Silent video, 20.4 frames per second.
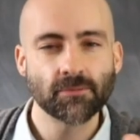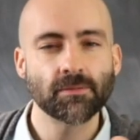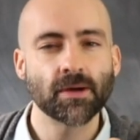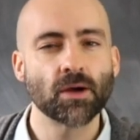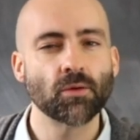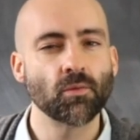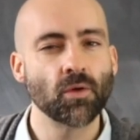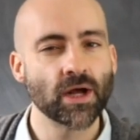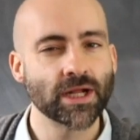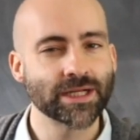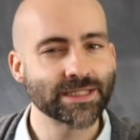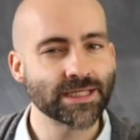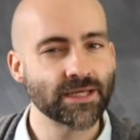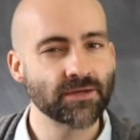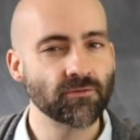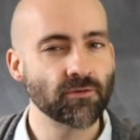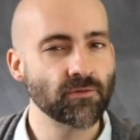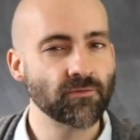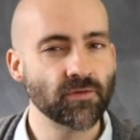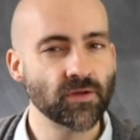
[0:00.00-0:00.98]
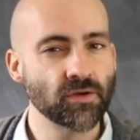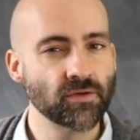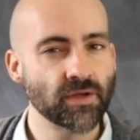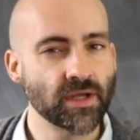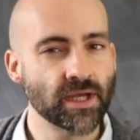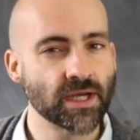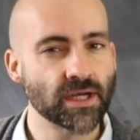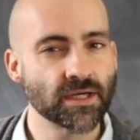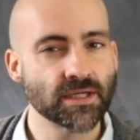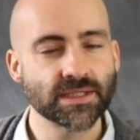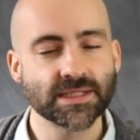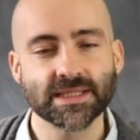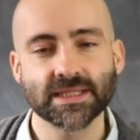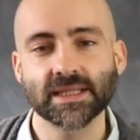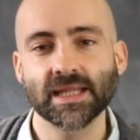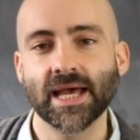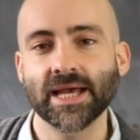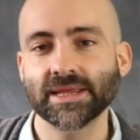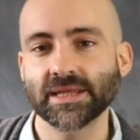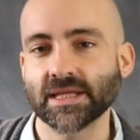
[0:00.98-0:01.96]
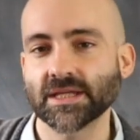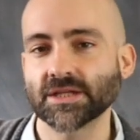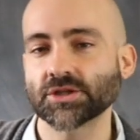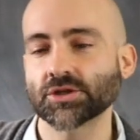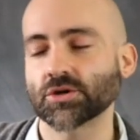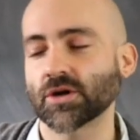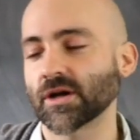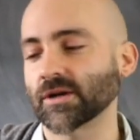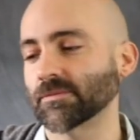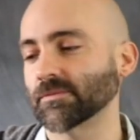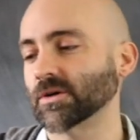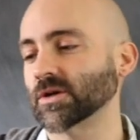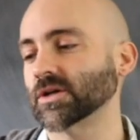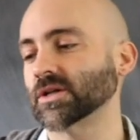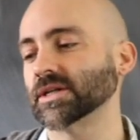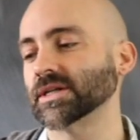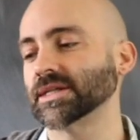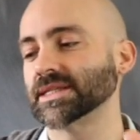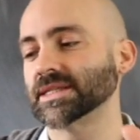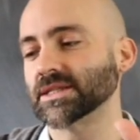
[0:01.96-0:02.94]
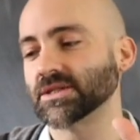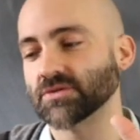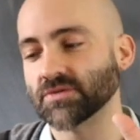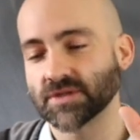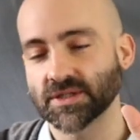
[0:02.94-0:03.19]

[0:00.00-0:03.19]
but I wanted to give it a few years, let the astronomers